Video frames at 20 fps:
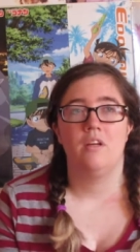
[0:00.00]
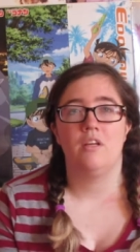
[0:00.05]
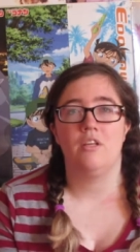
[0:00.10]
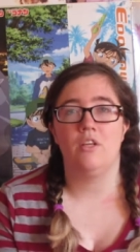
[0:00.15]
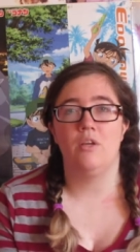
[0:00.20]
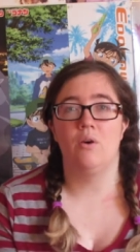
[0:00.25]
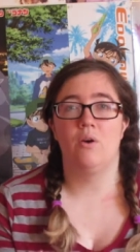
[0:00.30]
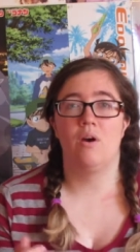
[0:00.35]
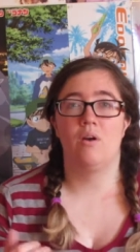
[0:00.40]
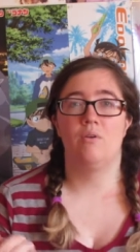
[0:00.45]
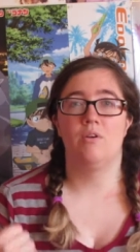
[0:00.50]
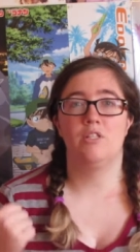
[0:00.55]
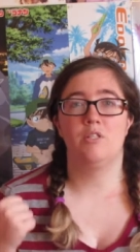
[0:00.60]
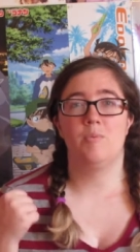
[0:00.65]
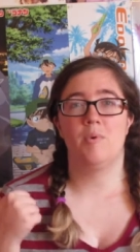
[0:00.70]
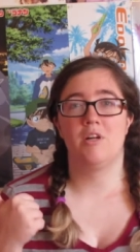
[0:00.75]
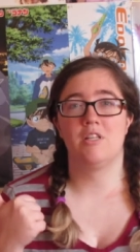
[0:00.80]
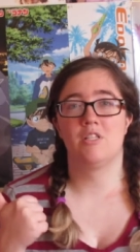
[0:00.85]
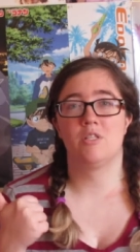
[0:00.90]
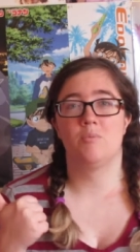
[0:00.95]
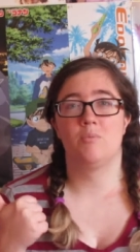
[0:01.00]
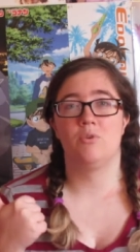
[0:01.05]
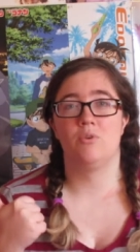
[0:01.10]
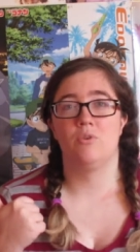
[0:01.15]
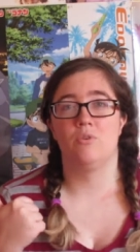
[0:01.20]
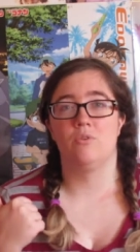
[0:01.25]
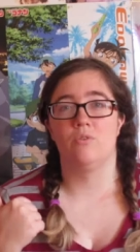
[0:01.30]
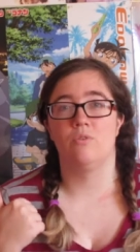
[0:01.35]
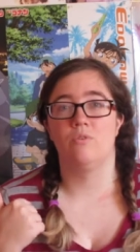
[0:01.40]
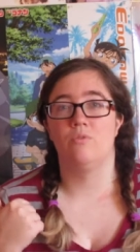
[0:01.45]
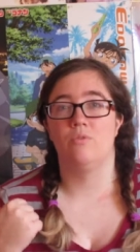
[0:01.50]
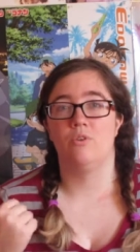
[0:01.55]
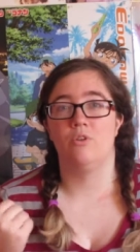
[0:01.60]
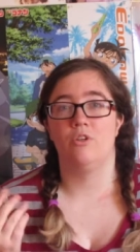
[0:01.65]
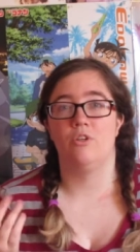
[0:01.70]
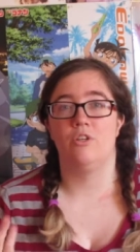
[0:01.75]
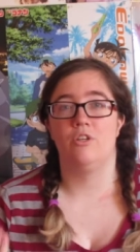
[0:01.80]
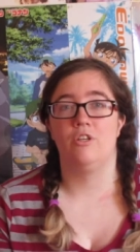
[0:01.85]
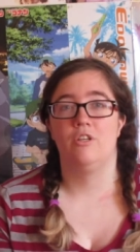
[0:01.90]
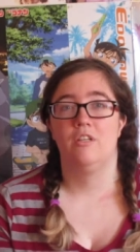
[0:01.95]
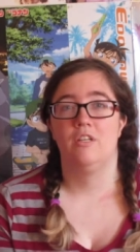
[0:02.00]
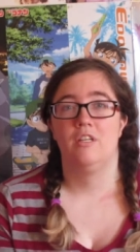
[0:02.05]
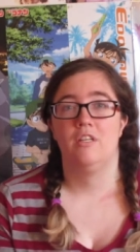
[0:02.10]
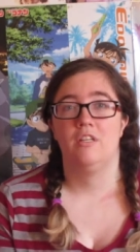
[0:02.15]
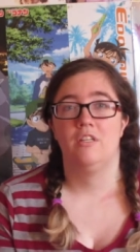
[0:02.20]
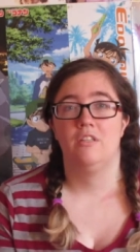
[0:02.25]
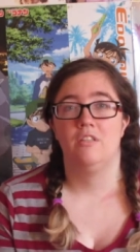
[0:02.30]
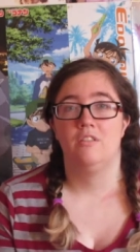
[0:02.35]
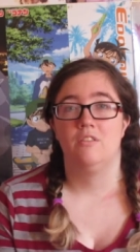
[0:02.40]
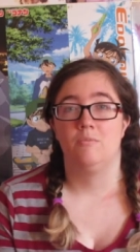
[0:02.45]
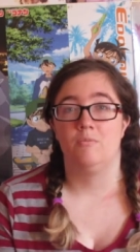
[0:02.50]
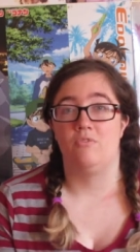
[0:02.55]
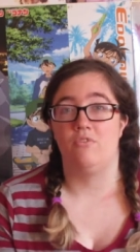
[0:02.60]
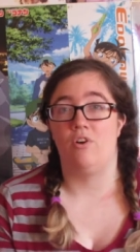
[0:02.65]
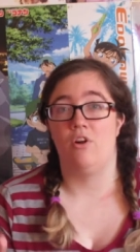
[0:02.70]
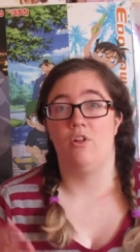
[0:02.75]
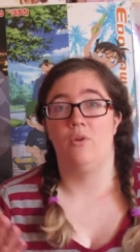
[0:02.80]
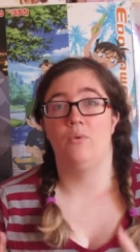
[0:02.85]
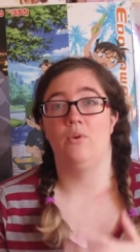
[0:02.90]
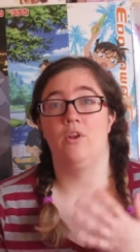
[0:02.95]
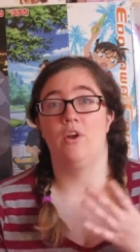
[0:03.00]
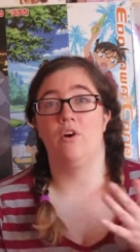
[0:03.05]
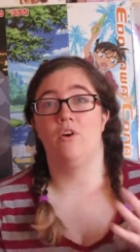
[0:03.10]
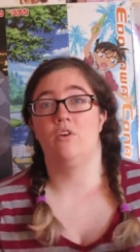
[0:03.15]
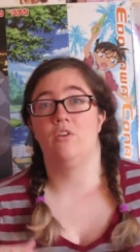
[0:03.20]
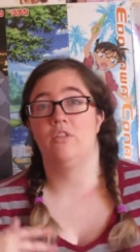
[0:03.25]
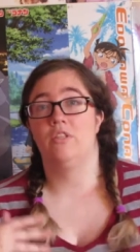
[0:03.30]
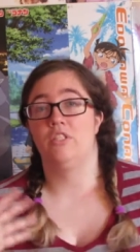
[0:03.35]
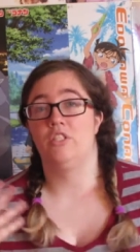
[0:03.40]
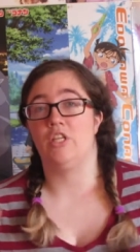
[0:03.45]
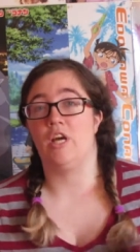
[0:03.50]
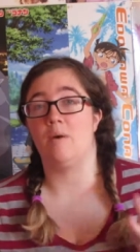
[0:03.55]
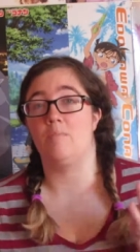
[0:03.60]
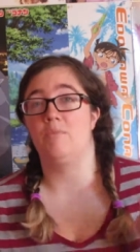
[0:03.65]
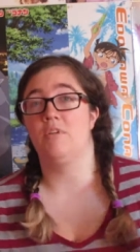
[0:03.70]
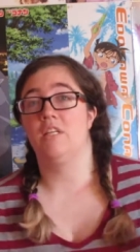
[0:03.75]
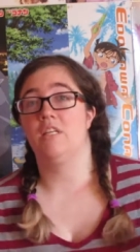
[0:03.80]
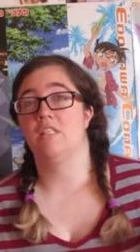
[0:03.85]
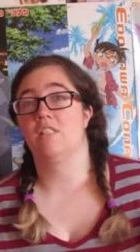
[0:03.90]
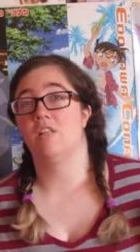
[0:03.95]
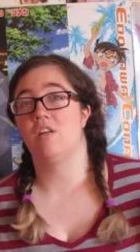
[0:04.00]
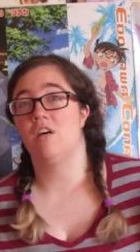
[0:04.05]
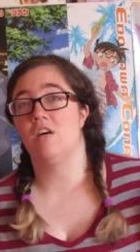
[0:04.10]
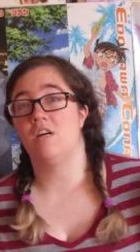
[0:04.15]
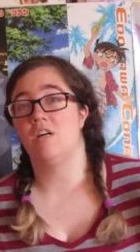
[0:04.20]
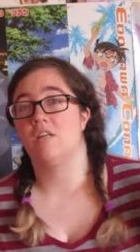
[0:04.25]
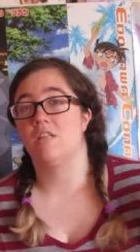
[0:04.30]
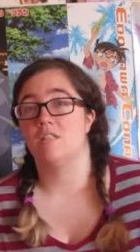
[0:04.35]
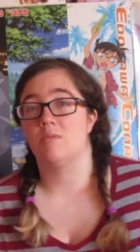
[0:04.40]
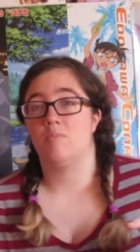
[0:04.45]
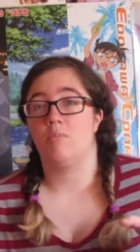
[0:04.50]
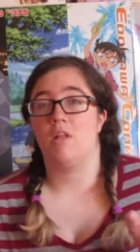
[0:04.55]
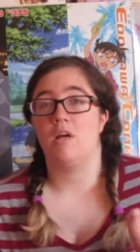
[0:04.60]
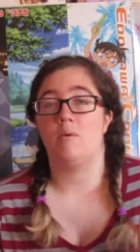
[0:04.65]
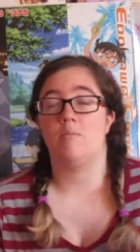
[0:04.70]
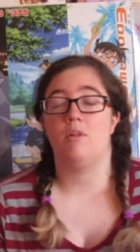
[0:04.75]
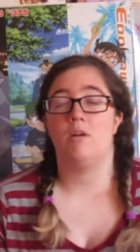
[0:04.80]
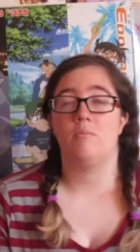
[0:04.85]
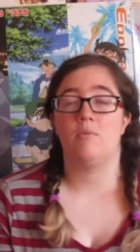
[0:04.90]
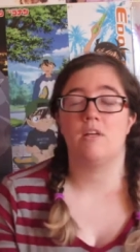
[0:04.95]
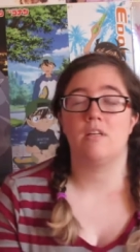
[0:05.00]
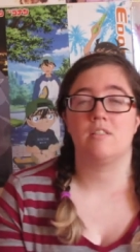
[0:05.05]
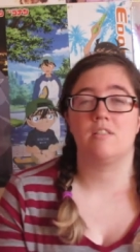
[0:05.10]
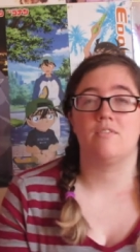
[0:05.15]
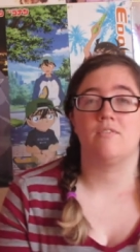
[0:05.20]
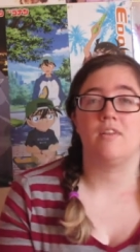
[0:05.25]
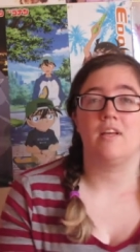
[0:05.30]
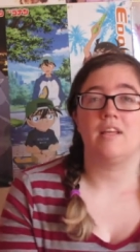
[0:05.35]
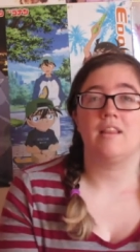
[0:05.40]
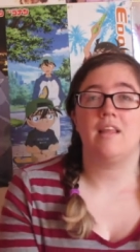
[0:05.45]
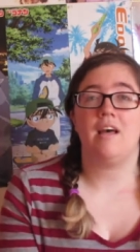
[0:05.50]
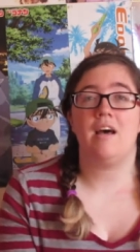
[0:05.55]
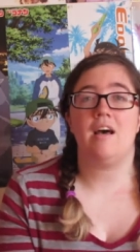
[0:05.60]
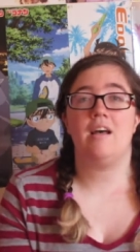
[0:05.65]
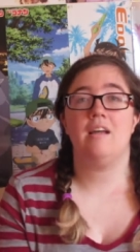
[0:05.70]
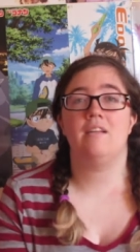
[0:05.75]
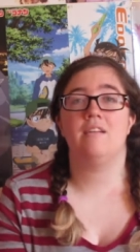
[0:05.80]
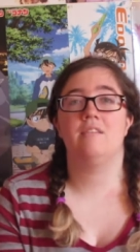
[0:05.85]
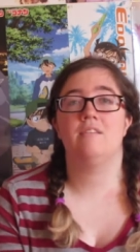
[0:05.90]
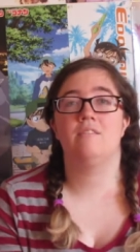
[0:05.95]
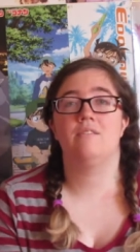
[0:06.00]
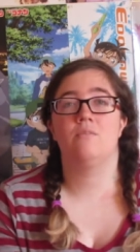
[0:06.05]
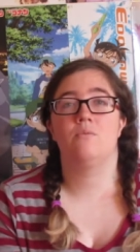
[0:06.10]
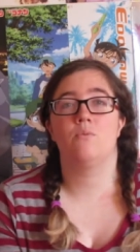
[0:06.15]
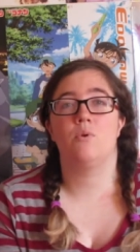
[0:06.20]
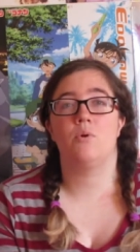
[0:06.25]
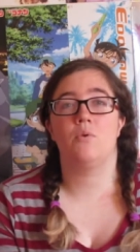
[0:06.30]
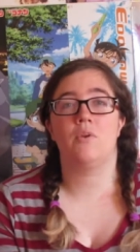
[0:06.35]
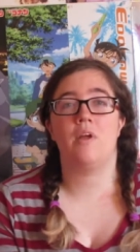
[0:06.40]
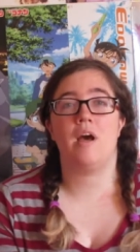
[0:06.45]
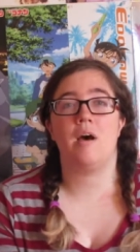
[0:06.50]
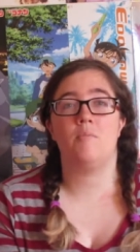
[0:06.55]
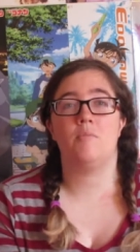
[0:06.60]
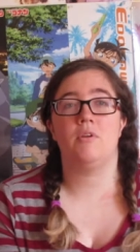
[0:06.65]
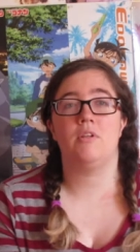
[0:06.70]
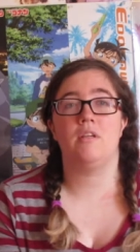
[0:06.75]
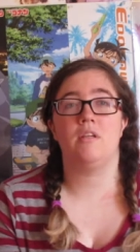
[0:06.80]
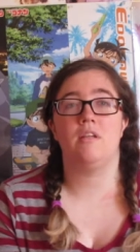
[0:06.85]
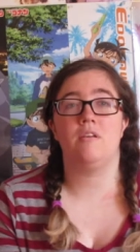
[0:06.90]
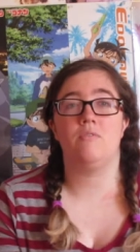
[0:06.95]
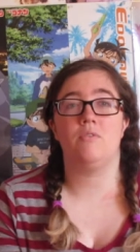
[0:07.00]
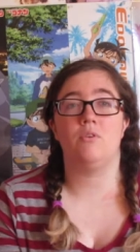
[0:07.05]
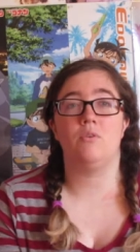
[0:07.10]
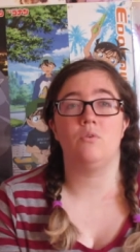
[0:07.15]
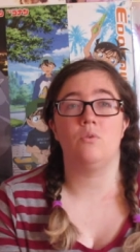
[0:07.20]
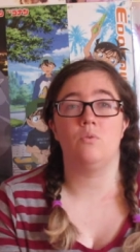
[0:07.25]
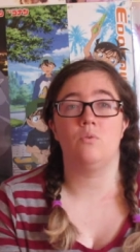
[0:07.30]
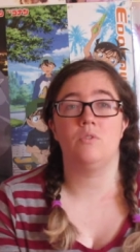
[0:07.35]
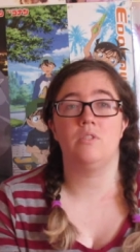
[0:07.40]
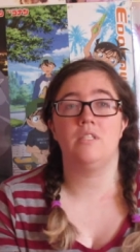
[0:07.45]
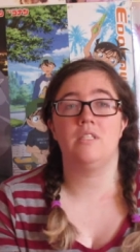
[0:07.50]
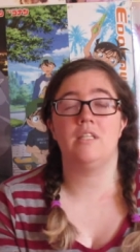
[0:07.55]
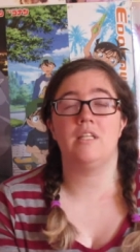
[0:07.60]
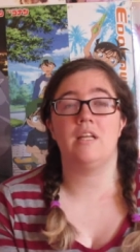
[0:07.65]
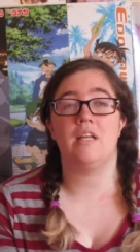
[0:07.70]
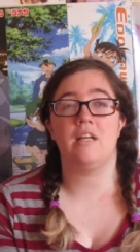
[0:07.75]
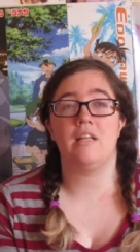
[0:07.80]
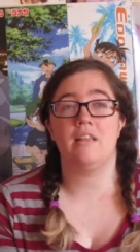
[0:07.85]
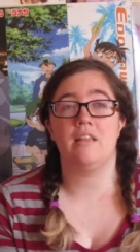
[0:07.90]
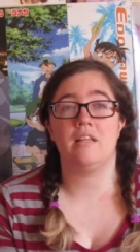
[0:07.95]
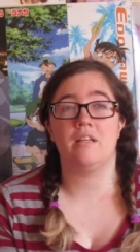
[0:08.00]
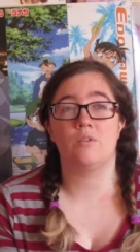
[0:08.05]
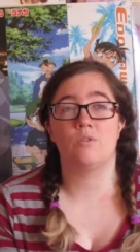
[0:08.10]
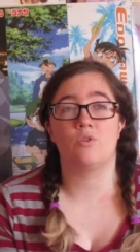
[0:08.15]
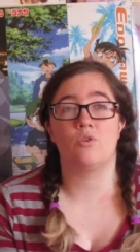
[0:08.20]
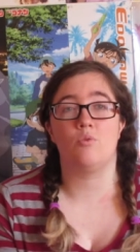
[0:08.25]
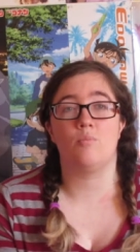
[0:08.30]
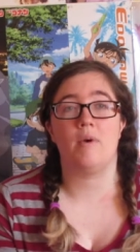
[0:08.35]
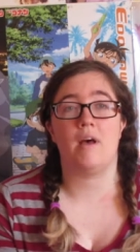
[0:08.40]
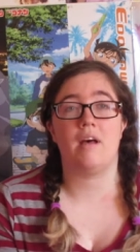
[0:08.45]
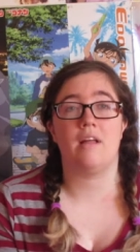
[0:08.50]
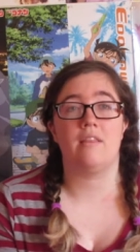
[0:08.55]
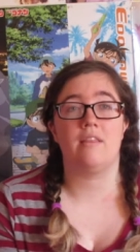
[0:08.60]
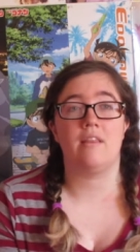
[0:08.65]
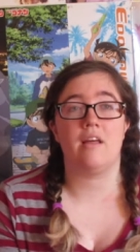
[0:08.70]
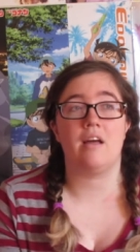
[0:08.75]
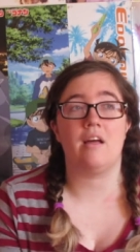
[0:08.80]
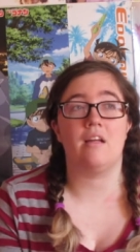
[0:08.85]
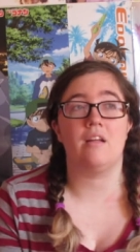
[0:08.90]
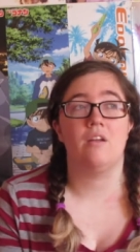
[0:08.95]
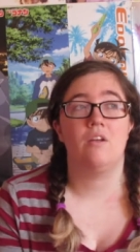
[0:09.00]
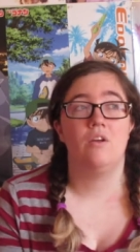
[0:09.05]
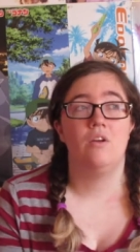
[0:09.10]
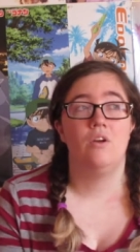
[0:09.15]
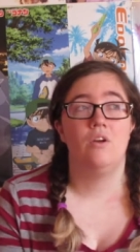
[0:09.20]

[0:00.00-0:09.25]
You're responsible for following all of the Japanese laws, blah blah blah, stuff like that. What would happen if you did anything so bad that